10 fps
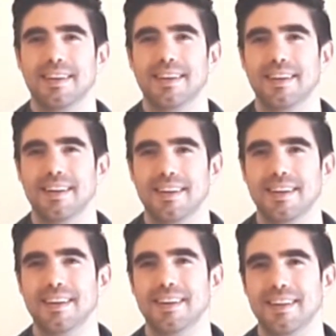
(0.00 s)

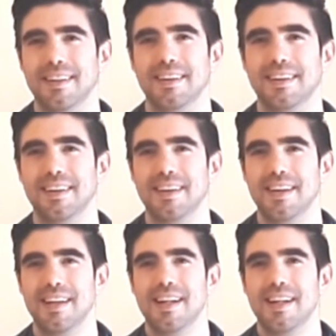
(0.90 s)
No one is speaking in this clip.